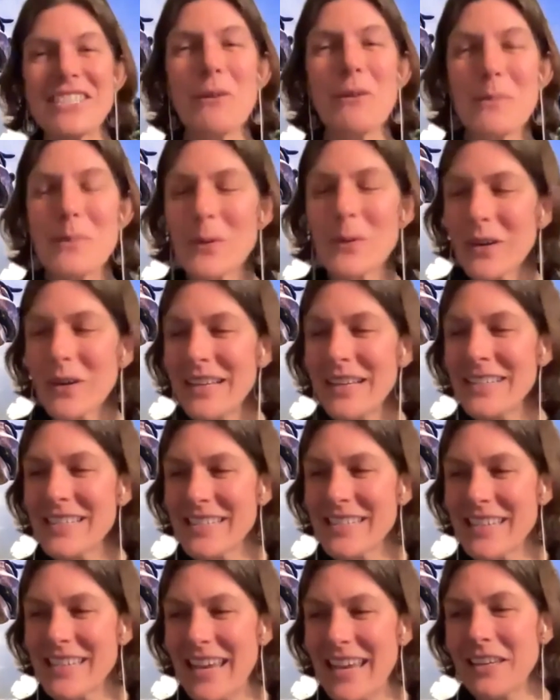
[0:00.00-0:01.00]
Emporia
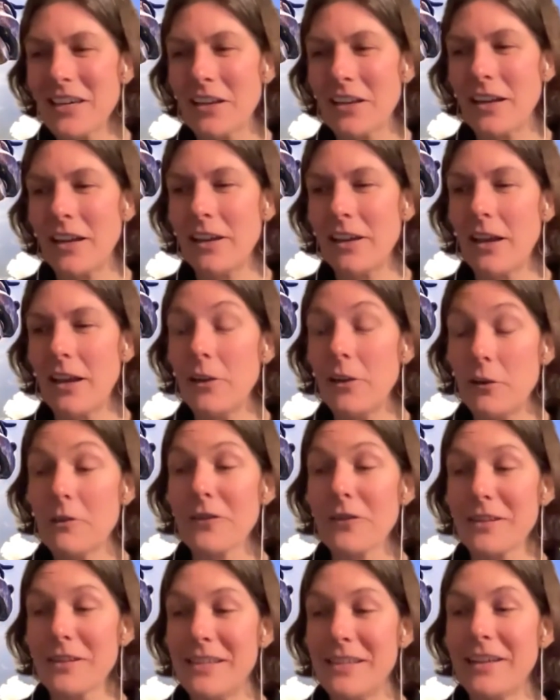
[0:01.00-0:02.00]
State
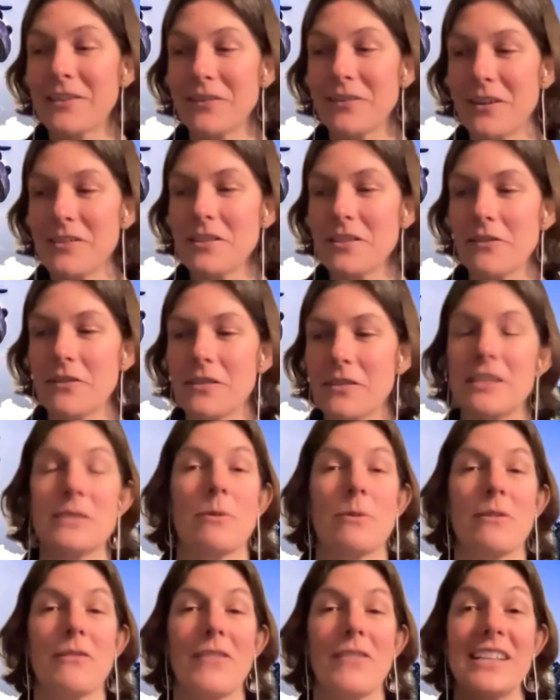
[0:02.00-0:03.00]
University Career Services
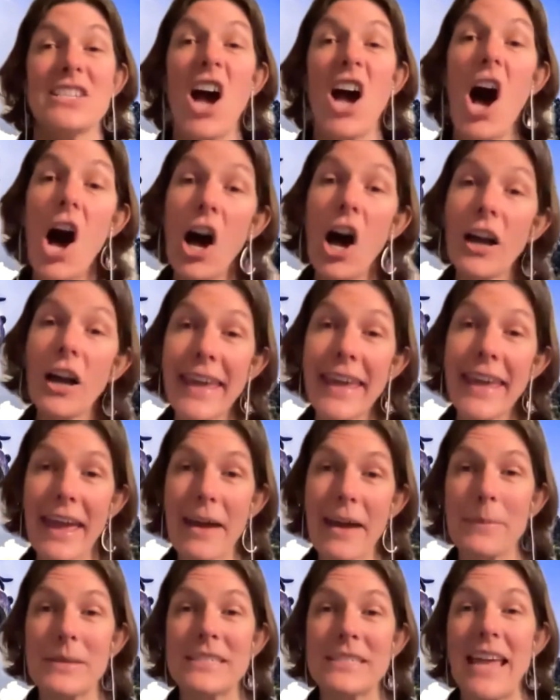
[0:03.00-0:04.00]
provides
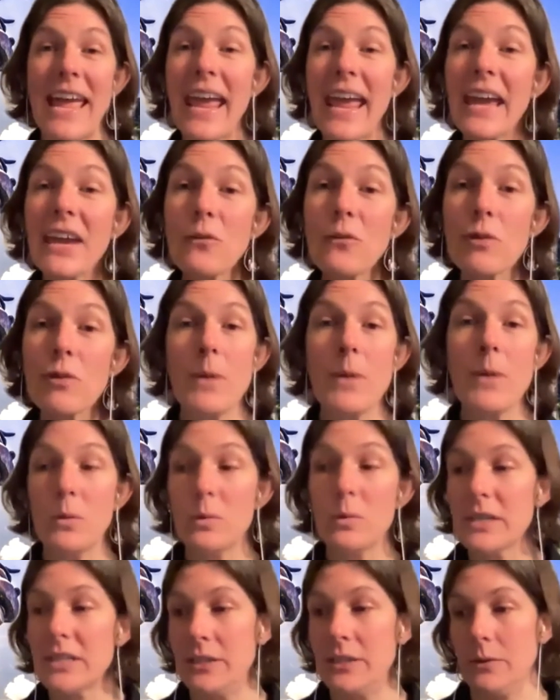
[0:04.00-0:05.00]
on-campus and
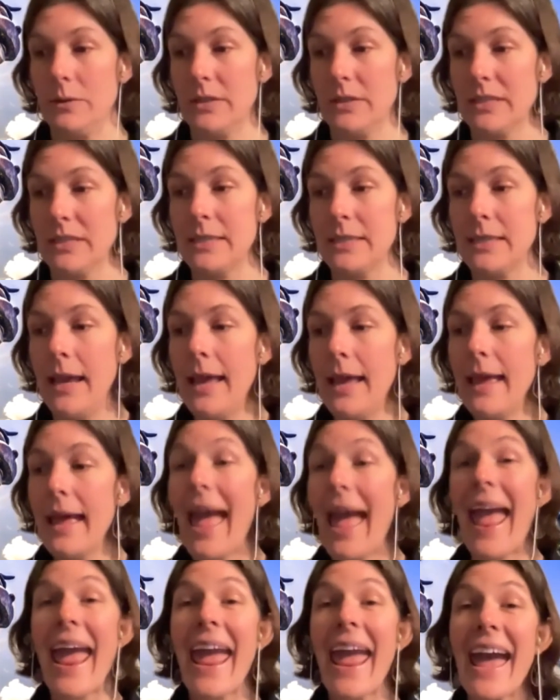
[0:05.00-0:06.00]
remote students
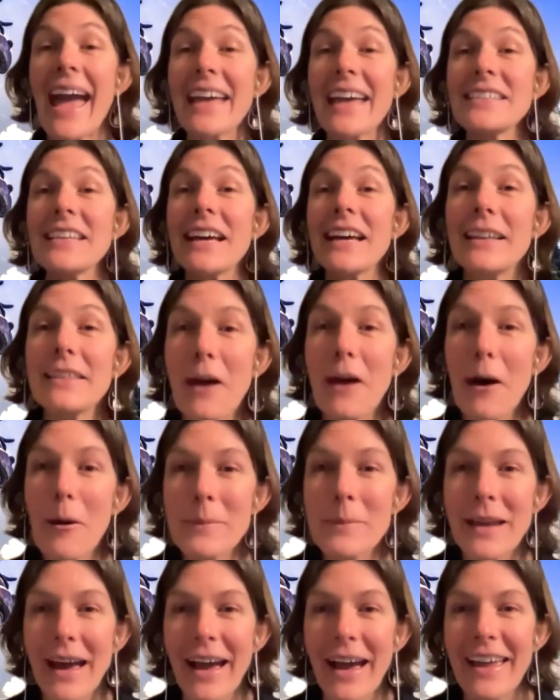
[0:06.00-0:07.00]
and
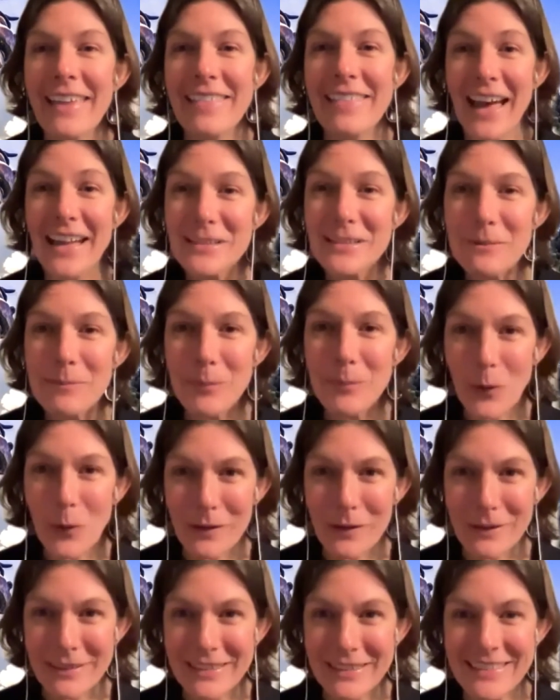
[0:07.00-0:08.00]
alumni. That's
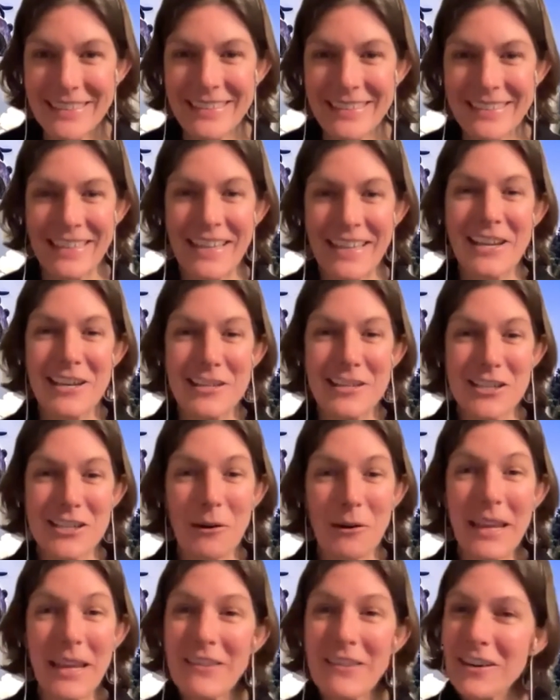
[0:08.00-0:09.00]
important.
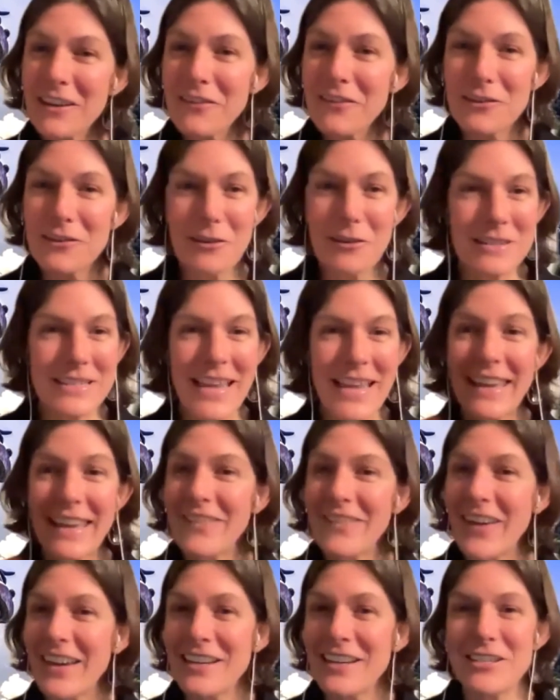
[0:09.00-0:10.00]
So even if you don't take
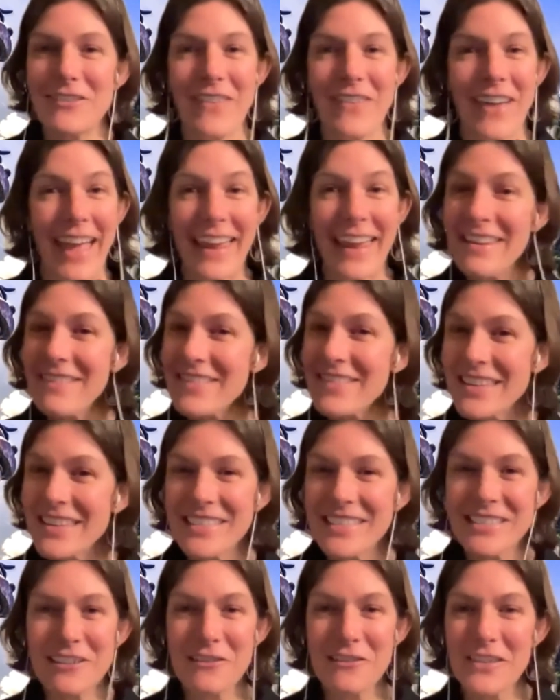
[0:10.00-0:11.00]
advantage of any of
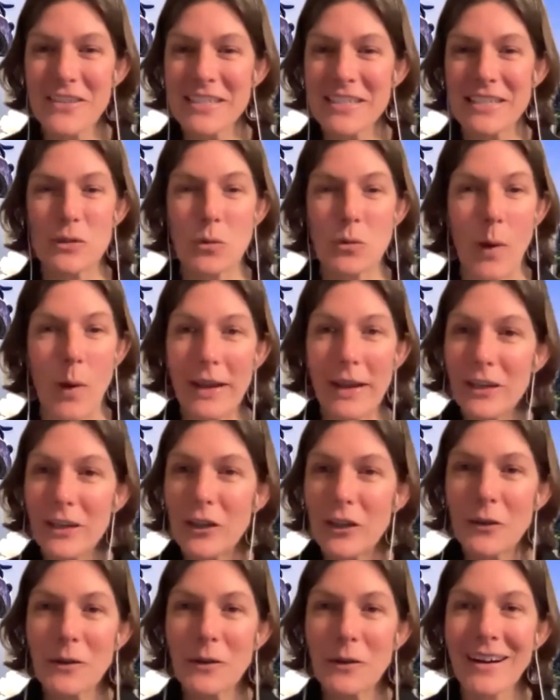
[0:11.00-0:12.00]
these services when
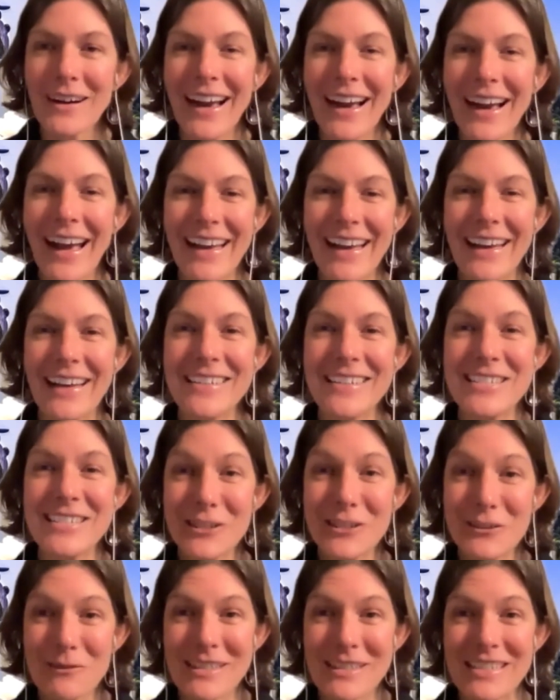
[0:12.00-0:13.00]
you're a
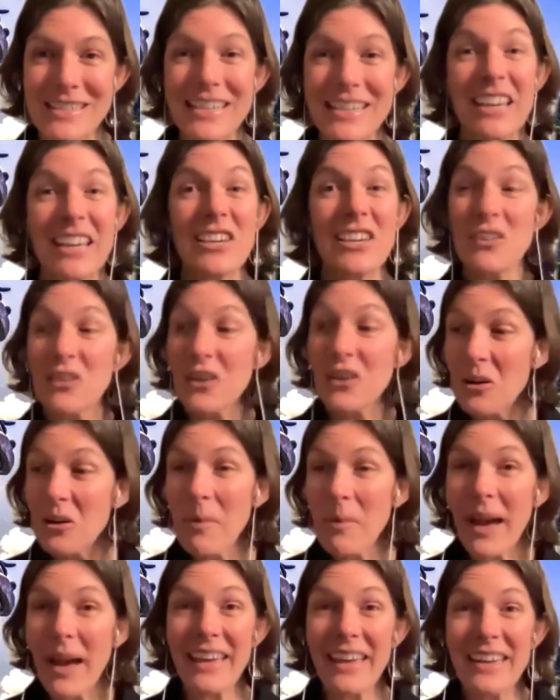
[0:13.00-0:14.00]
student, you can go
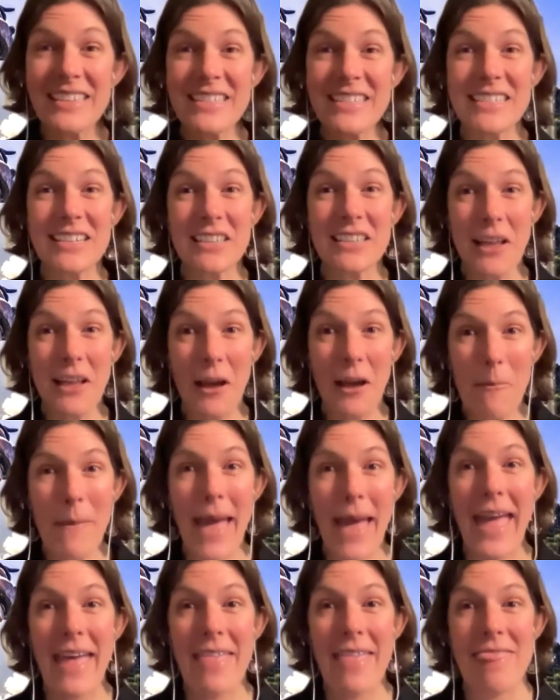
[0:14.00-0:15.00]
back in as an alum
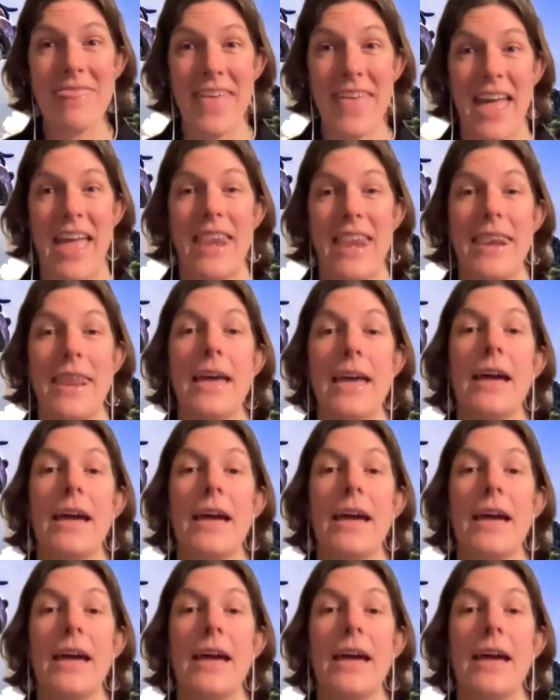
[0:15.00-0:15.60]
and then